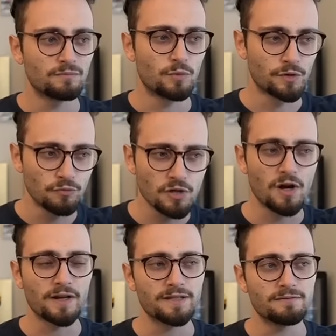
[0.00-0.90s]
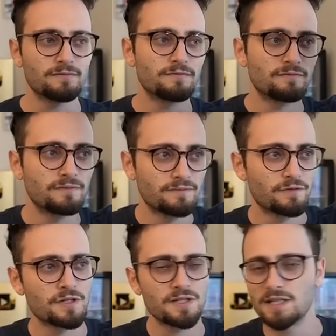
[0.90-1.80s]
with the rook on it
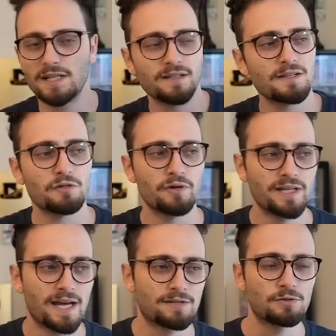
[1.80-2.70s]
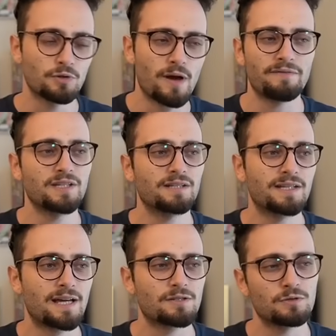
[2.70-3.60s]
versus a king that's already castled. You haven't yet
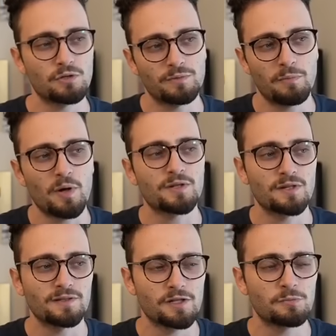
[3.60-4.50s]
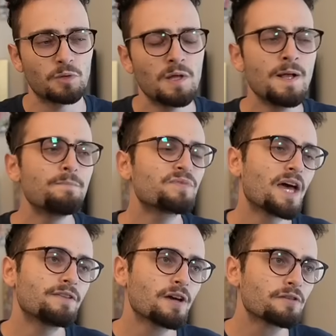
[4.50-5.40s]
castled, so the pawn is untouchable.
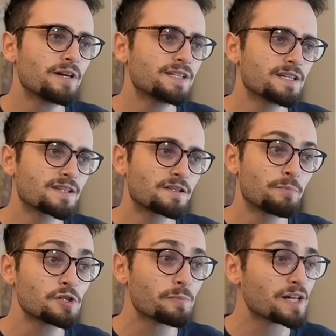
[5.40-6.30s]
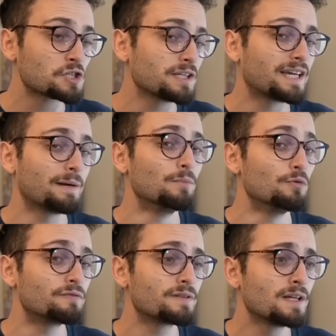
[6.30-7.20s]
And the other idea is that the bishop actually can't
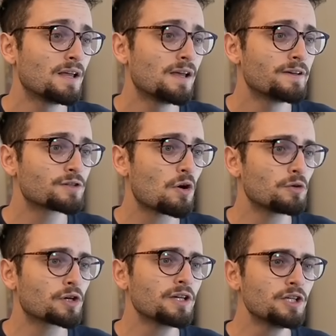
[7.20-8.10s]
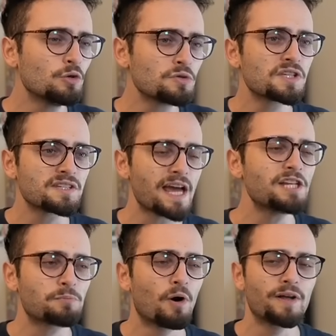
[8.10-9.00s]
move. So you're going to use this
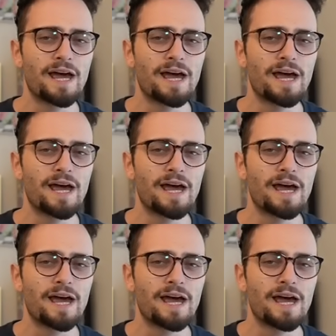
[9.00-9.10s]
h-pawn,